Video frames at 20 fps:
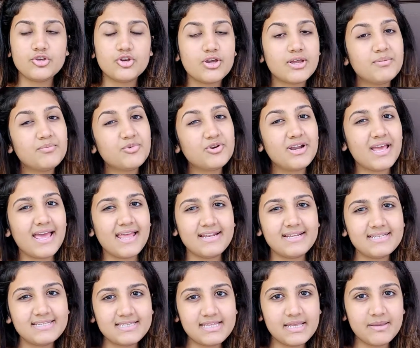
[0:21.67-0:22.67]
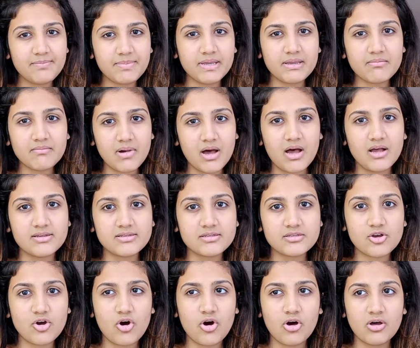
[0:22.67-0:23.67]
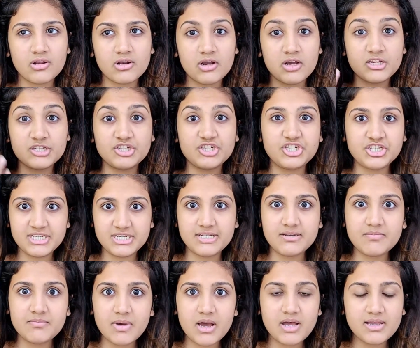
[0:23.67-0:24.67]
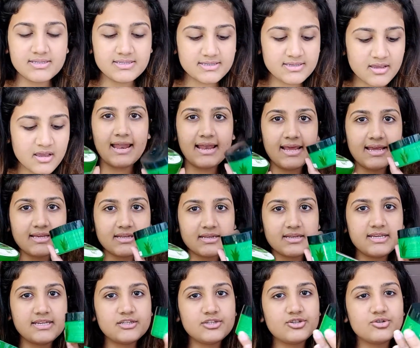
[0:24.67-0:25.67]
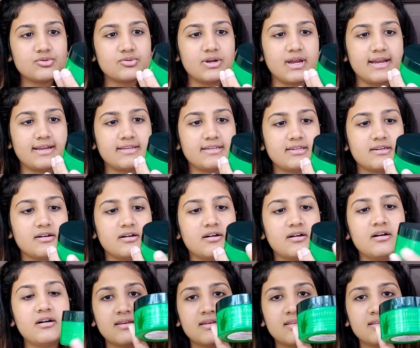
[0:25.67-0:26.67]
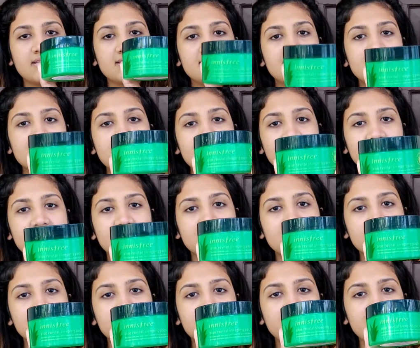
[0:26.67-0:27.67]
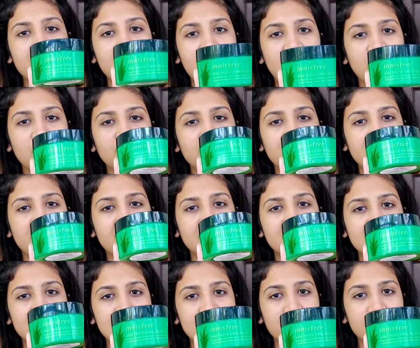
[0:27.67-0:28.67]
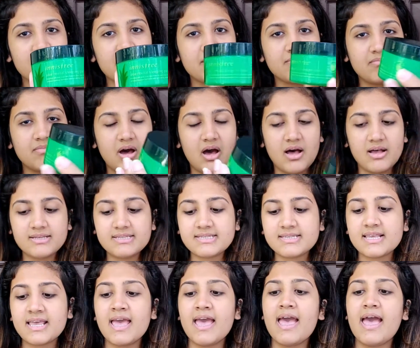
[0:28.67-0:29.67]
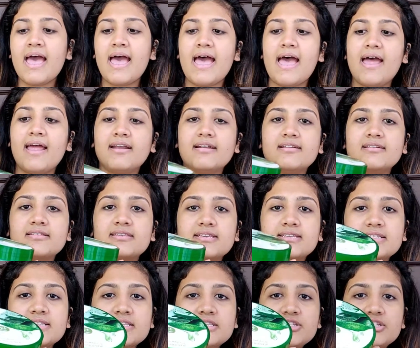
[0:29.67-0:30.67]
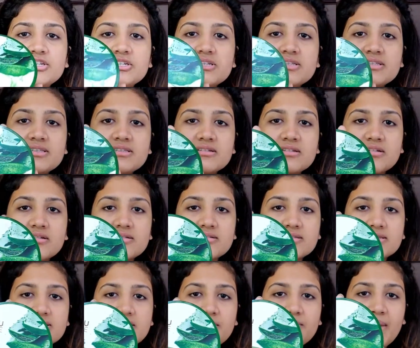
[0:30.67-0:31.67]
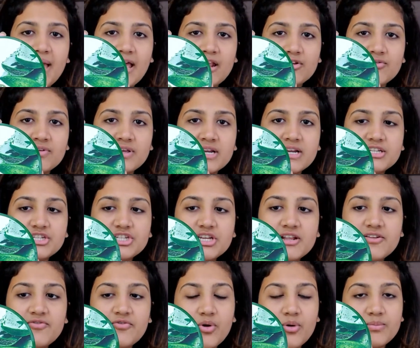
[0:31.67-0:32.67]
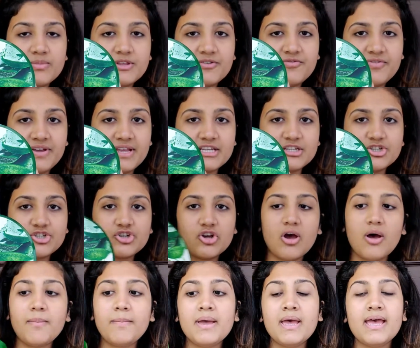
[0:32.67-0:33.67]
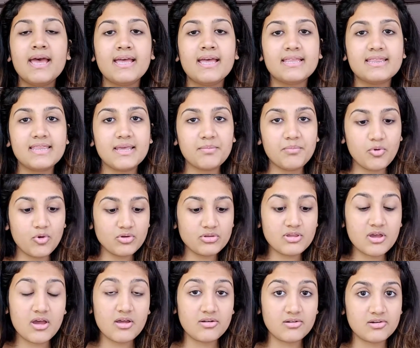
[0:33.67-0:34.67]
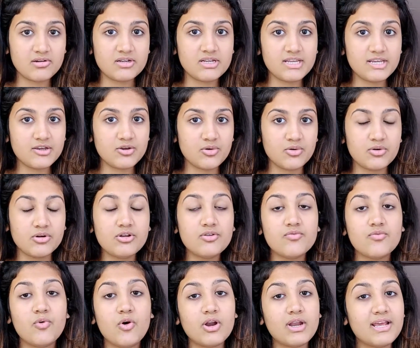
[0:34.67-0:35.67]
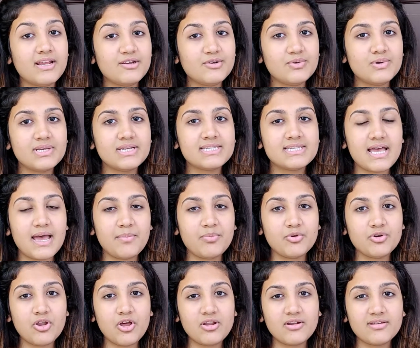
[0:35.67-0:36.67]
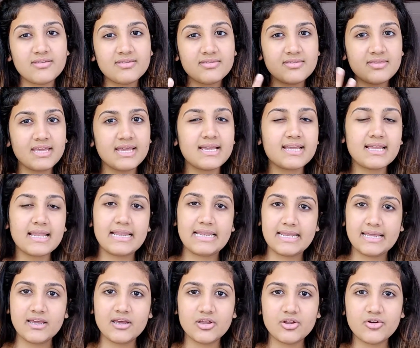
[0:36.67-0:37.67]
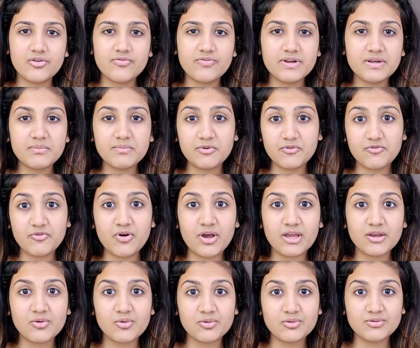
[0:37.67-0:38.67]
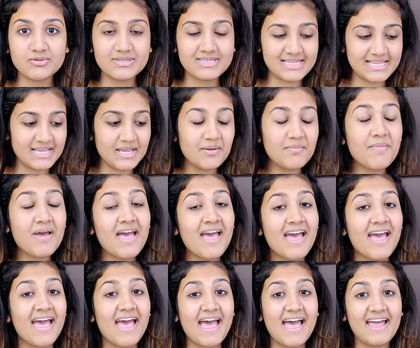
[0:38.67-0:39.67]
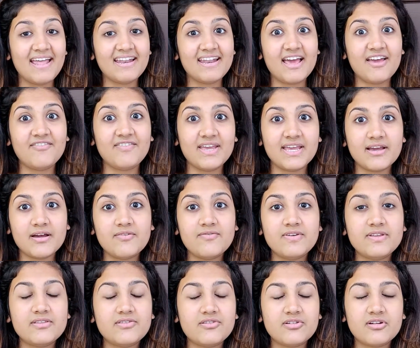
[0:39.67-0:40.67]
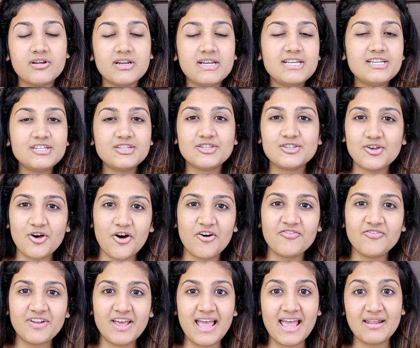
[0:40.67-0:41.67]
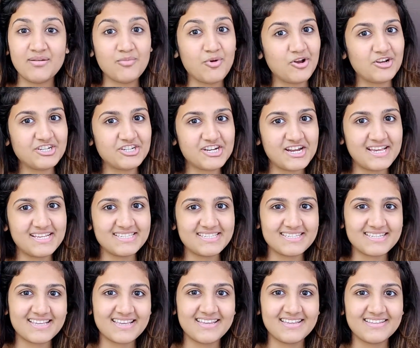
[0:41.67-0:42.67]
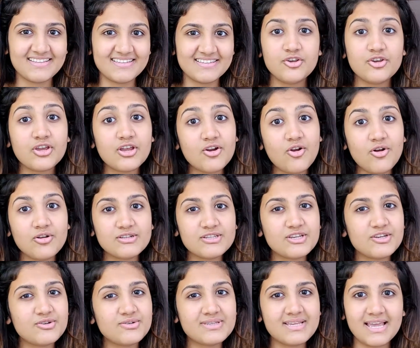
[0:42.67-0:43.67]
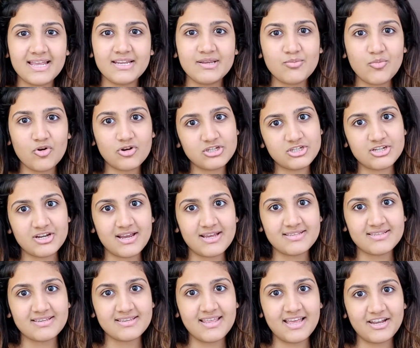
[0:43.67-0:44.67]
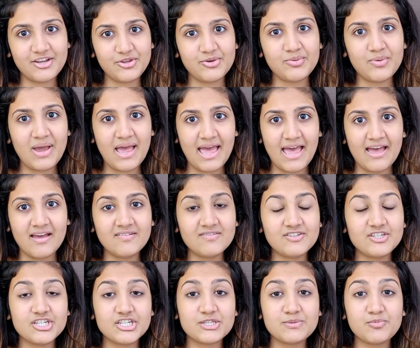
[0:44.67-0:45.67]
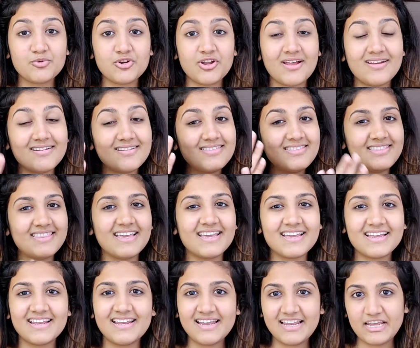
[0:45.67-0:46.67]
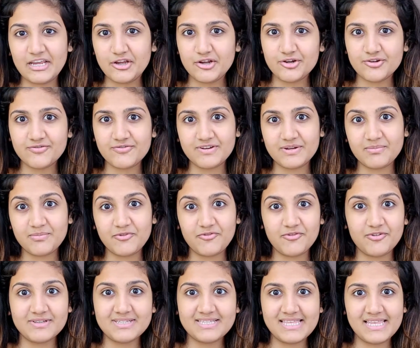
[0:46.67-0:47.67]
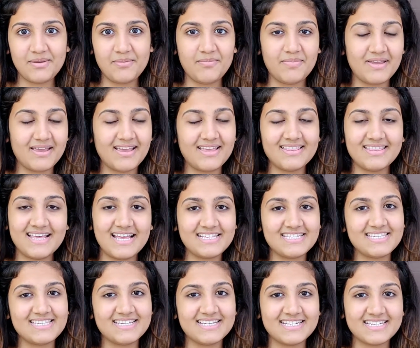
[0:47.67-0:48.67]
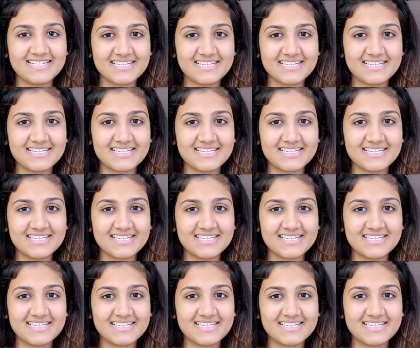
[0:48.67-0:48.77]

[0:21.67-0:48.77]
You can put any sleeping mask or a sheet mask. I like these two right here. This is the Innisfree Aloe Vera Sleeping Mask, and this is just some aloe vera gel from the face shop. They both are really good. What I do is I put on a thick layer of it before I go to sleep, and I wake up with really soft and moisturized skin. You can also use any moisturizer that you have. Just put on a thick layer of it before sleeping, and that's it.